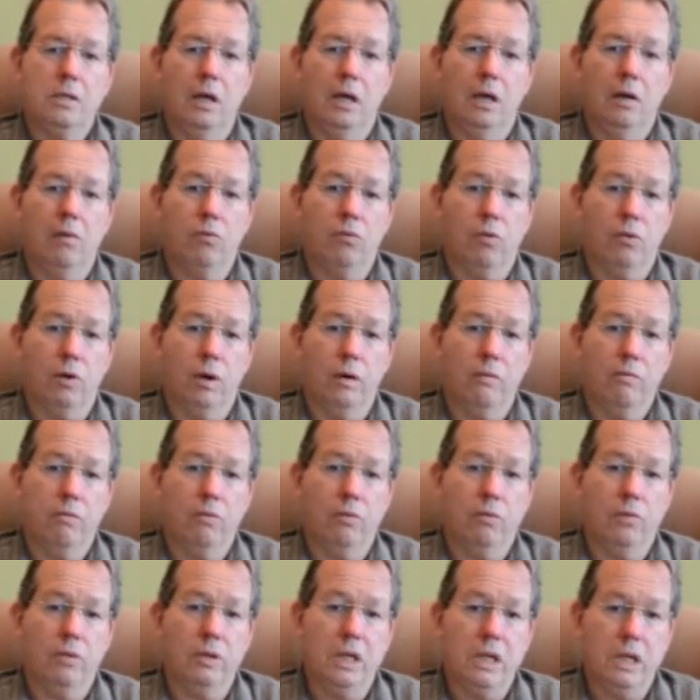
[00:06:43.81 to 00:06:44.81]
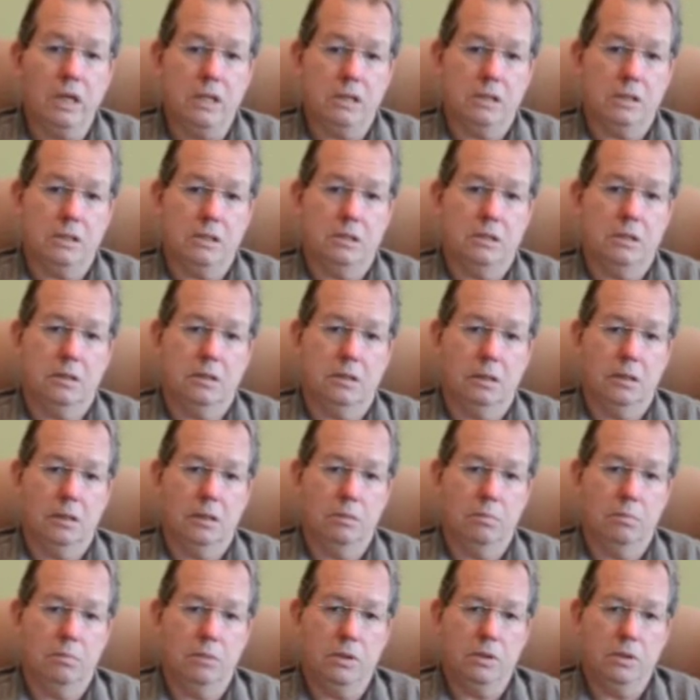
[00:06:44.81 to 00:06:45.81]
of gratefulness,
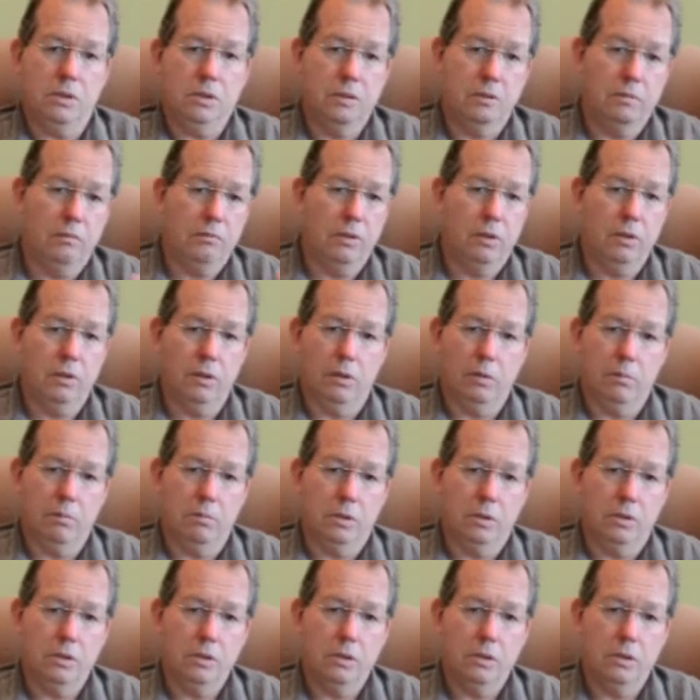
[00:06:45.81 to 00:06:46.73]
which is a verb.